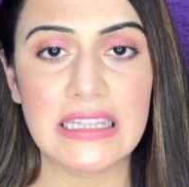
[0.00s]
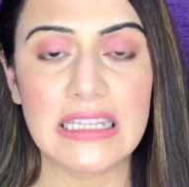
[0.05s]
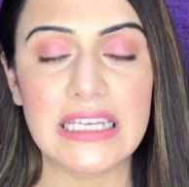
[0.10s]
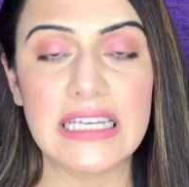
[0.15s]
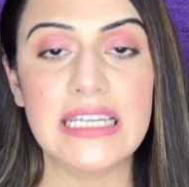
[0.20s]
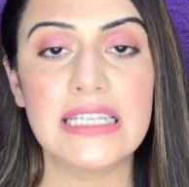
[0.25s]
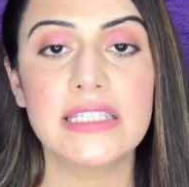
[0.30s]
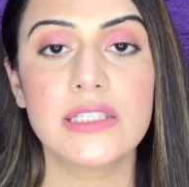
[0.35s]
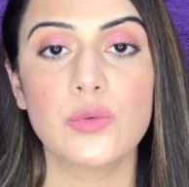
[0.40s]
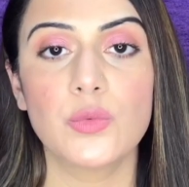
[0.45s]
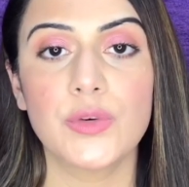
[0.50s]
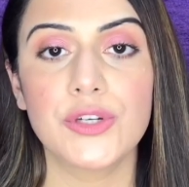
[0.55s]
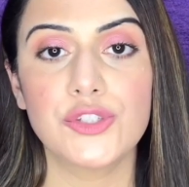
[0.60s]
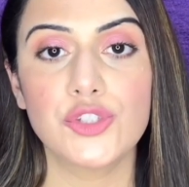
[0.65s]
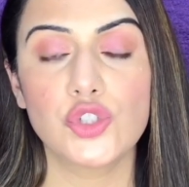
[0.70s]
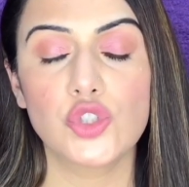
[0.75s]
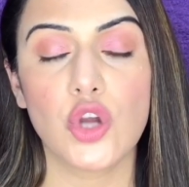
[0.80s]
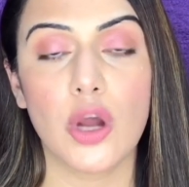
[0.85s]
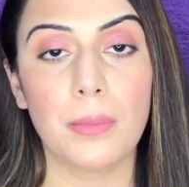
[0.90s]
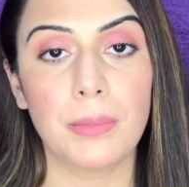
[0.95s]
these,
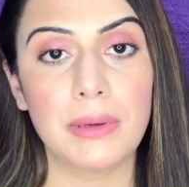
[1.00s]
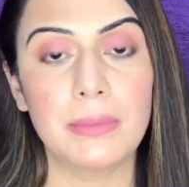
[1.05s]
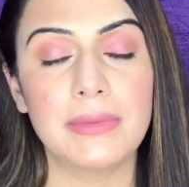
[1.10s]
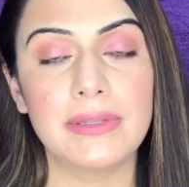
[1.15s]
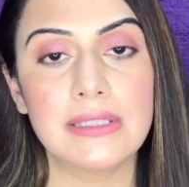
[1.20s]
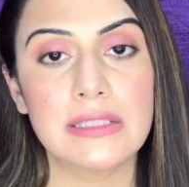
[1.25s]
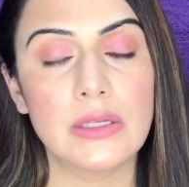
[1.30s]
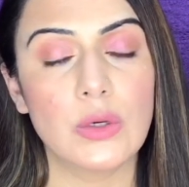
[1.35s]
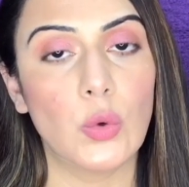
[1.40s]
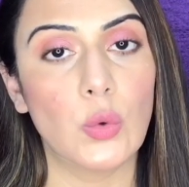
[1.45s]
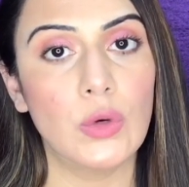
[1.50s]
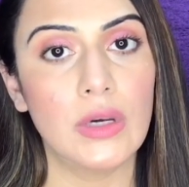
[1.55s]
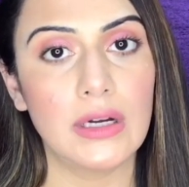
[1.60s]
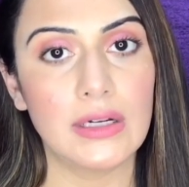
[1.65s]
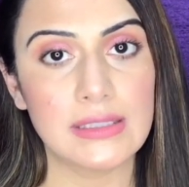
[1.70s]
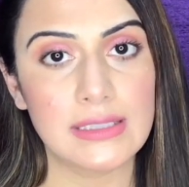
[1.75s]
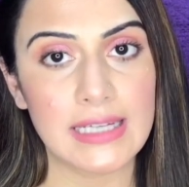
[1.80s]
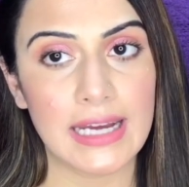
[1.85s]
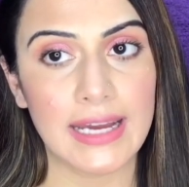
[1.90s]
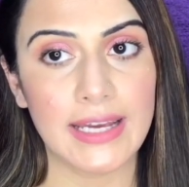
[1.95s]
which complements the whole
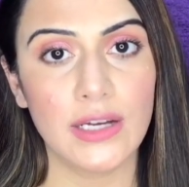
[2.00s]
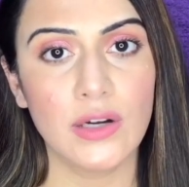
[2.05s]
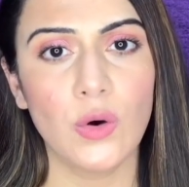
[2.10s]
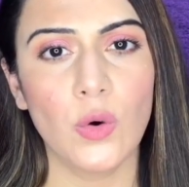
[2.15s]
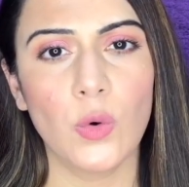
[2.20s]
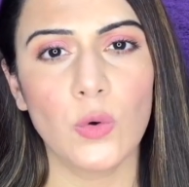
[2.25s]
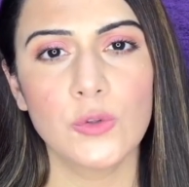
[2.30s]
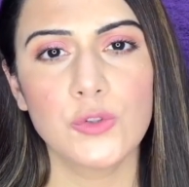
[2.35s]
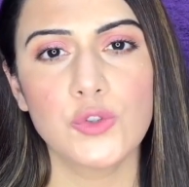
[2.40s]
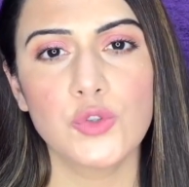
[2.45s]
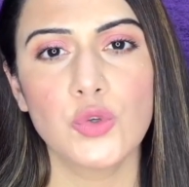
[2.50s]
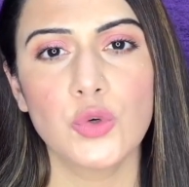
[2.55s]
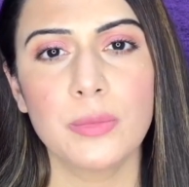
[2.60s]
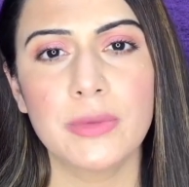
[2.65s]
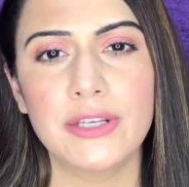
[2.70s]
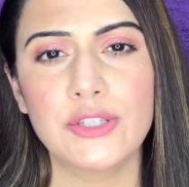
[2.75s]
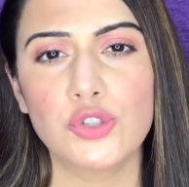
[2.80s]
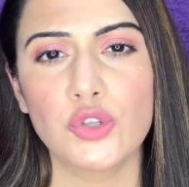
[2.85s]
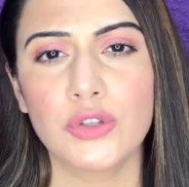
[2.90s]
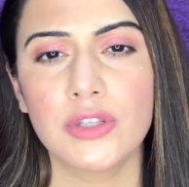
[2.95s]
attire. Also,
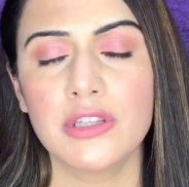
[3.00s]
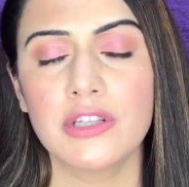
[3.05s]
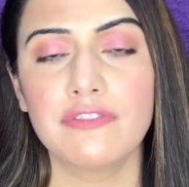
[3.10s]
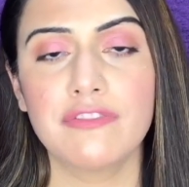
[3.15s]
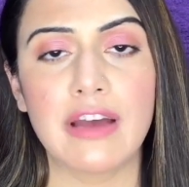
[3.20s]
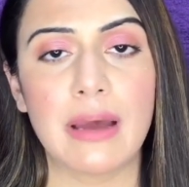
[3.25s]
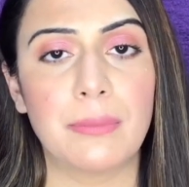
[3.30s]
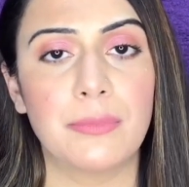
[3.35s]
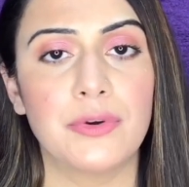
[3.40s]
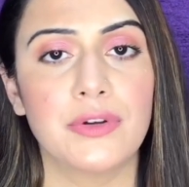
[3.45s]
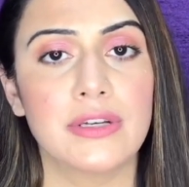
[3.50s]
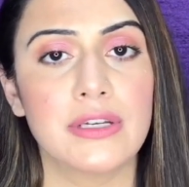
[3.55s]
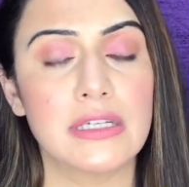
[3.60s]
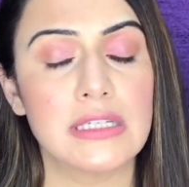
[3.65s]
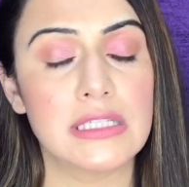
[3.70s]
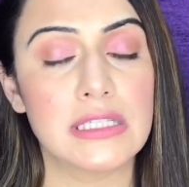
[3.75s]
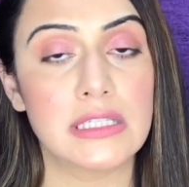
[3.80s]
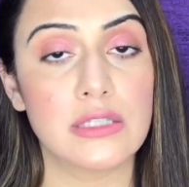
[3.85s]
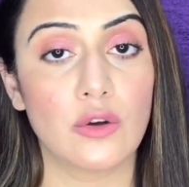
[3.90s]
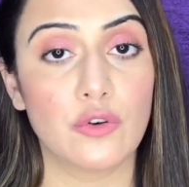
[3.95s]
make sure that the fabric
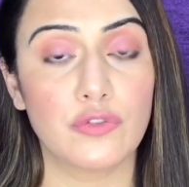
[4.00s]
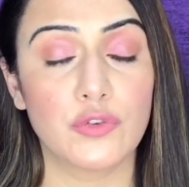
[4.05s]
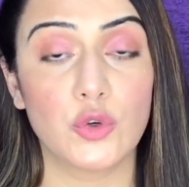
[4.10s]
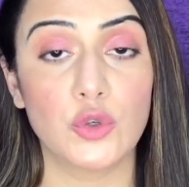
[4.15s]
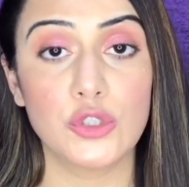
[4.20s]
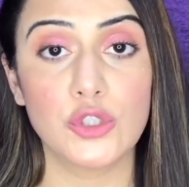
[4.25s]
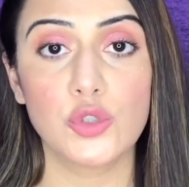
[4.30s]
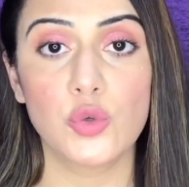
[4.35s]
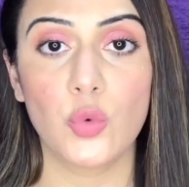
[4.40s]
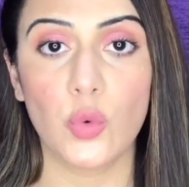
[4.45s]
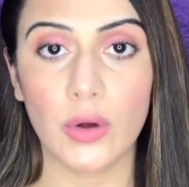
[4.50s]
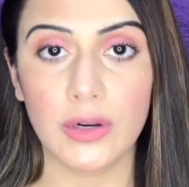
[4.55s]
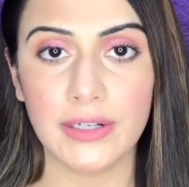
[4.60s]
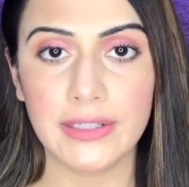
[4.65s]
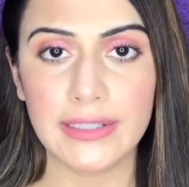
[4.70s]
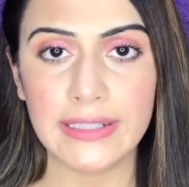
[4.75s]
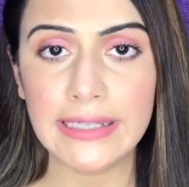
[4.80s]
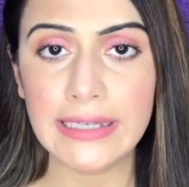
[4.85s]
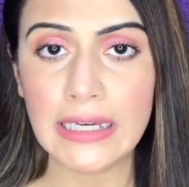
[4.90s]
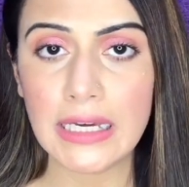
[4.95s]
is of good
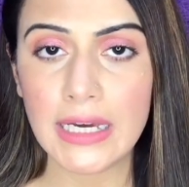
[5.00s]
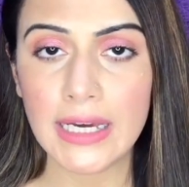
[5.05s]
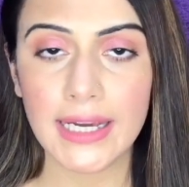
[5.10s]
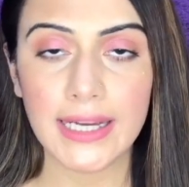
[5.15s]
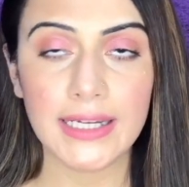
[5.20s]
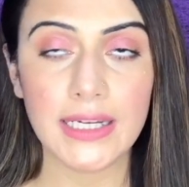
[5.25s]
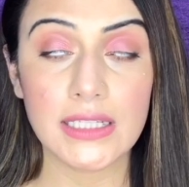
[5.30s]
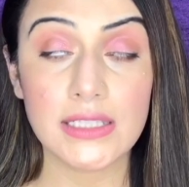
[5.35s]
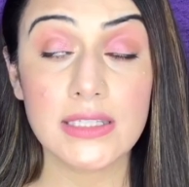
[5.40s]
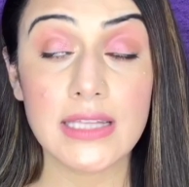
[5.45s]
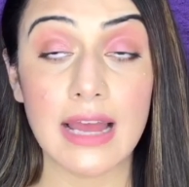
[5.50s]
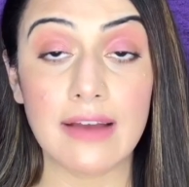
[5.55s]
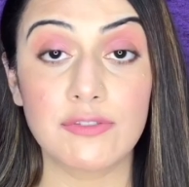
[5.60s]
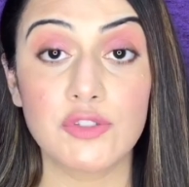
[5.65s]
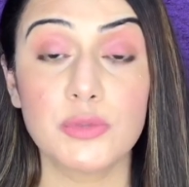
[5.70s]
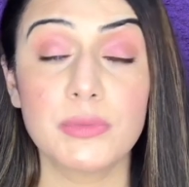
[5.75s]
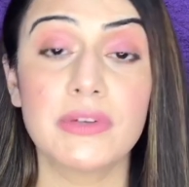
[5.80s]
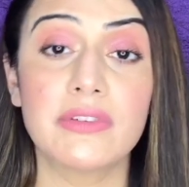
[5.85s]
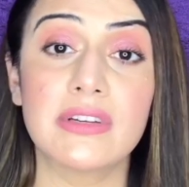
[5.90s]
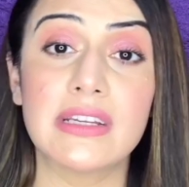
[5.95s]
quality. It doesn't have
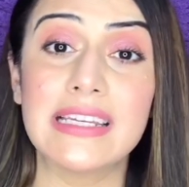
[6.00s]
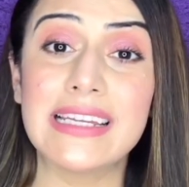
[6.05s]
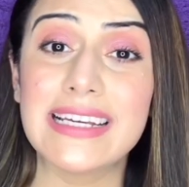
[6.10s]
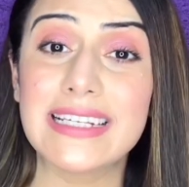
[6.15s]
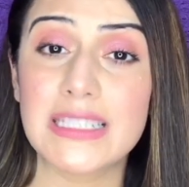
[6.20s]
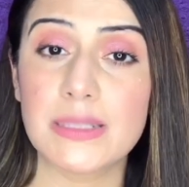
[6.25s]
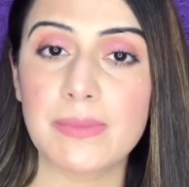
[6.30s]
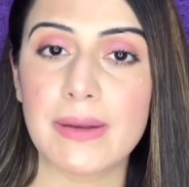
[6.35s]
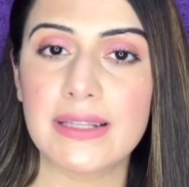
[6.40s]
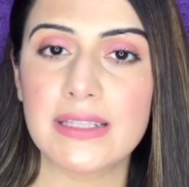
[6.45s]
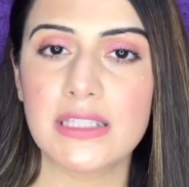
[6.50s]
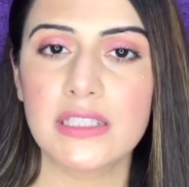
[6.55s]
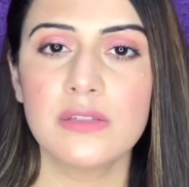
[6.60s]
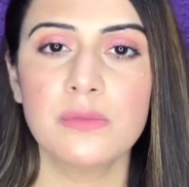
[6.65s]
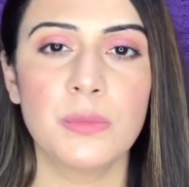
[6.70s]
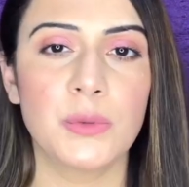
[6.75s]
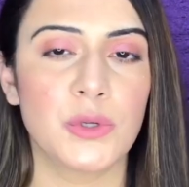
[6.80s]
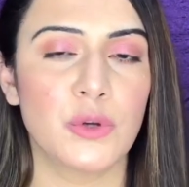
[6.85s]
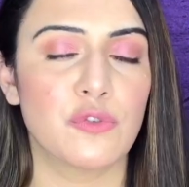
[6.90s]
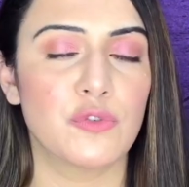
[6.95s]
to be really
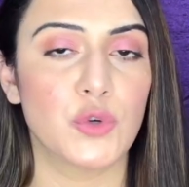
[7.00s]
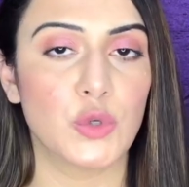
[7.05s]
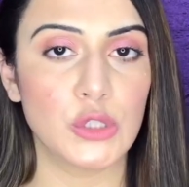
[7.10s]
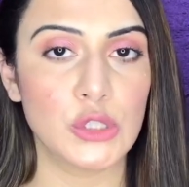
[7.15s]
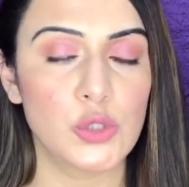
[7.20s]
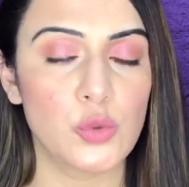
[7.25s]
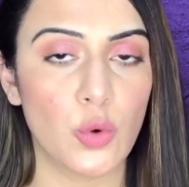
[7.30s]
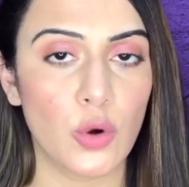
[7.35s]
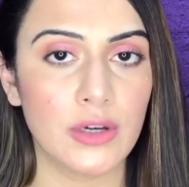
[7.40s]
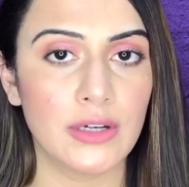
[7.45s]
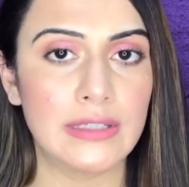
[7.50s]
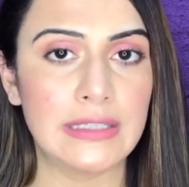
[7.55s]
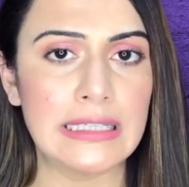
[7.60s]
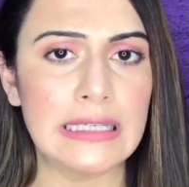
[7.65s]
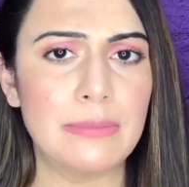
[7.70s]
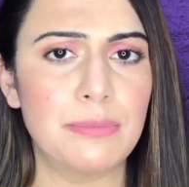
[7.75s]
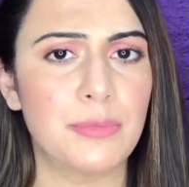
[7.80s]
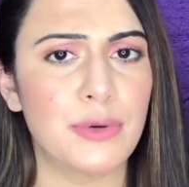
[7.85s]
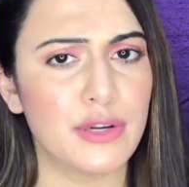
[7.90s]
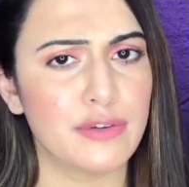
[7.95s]
expensive, but of good
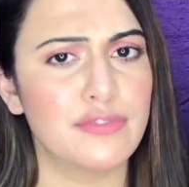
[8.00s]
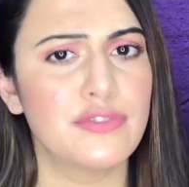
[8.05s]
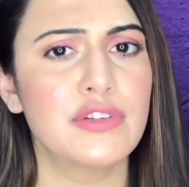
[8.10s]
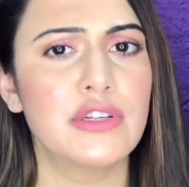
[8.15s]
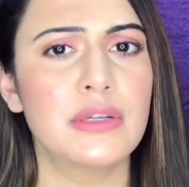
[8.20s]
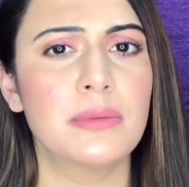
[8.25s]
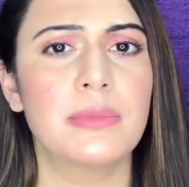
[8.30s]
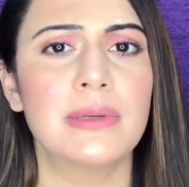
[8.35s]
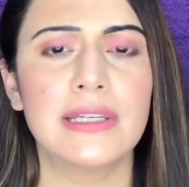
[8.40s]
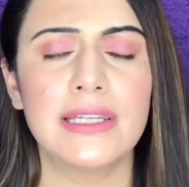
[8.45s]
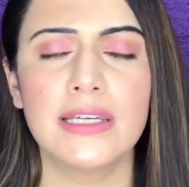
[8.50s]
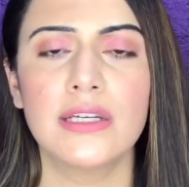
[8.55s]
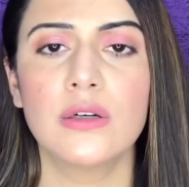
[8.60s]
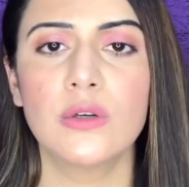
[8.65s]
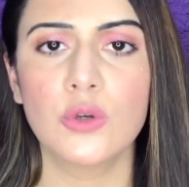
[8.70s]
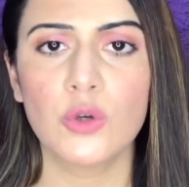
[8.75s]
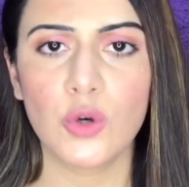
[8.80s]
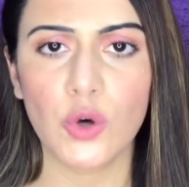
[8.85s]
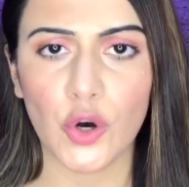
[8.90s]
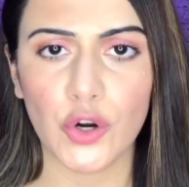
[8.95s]
quality, preferably
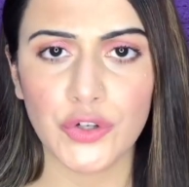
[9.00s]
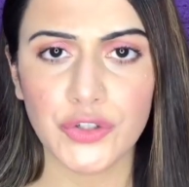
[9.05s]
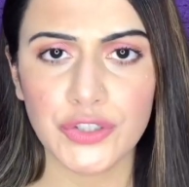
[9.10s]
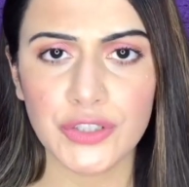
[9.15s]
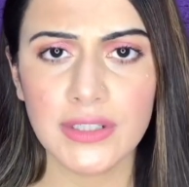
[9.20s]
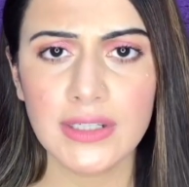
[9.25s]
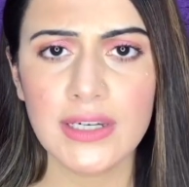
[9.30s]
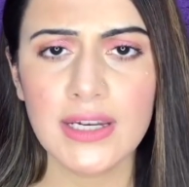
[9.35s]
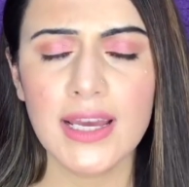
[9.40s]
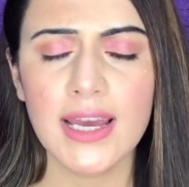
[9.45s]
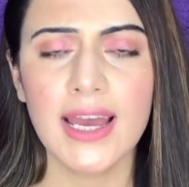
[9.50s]
cotton.